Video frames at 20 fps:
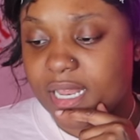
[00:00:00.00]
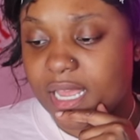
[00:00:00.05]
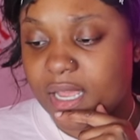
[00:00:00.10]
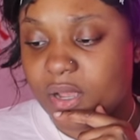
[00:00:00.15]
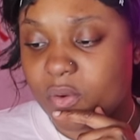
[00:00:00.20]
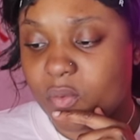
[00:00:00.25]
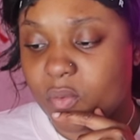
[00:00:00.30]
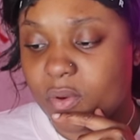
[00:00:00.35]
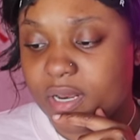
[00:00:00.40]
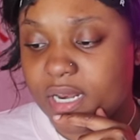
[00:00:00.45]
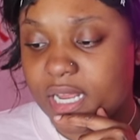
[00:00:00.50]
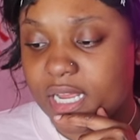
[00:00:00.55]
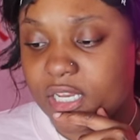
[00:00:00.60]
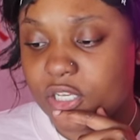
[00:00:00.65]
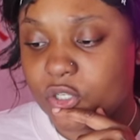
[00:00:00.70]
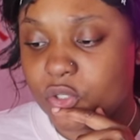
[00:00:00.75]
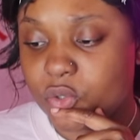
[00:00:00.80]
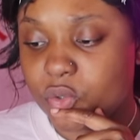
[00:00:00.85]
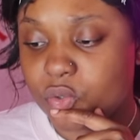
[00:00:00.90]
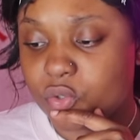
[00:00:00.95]
Like, when I
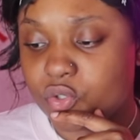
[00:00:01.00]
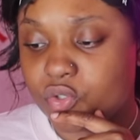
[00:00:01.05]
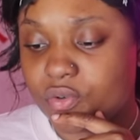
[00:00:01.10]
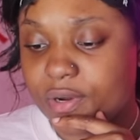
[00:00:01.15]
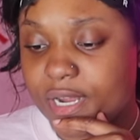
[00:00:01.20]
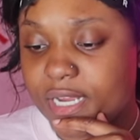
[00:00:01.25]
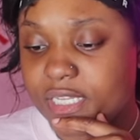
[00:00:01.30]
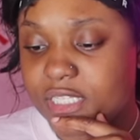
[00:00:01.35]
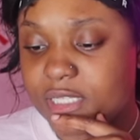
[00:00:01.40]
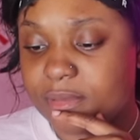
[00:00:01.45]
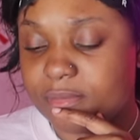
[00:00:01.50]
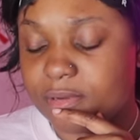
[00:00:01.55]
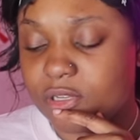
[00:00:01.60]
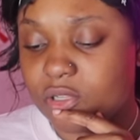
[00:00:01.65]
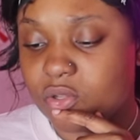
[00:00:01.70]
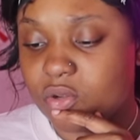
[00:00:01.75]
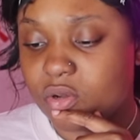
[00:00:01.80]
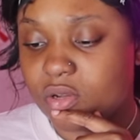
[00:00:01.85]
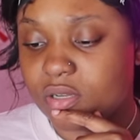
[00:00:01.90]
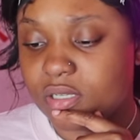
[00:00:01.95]
do try to
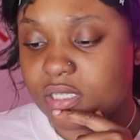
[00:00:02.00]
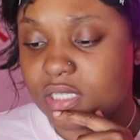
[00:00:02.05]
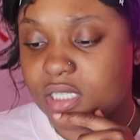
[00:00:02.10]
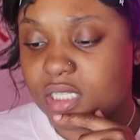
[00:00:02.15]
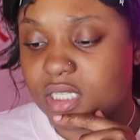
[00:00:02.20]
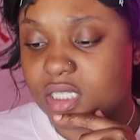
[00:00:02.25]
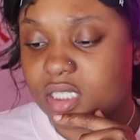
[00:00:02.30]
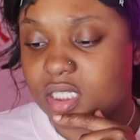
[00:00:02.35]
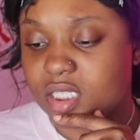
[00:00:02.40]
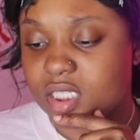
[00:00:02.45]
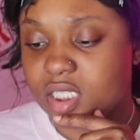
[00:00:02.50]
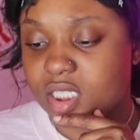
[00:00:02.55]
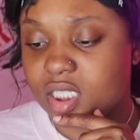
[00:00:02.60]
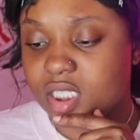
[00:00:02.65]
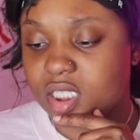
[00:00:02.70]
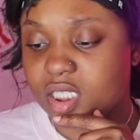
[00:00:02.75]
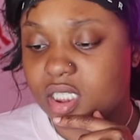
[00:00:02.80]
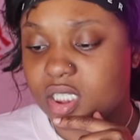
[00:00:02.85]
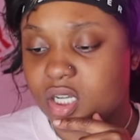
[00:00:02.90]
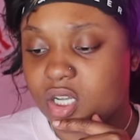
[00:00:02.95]
be loyal, this
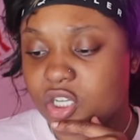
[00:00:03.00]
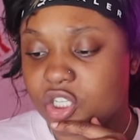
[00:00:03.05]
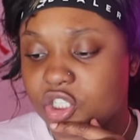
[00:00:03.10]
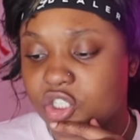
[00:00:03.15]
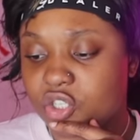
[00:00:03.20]
ninja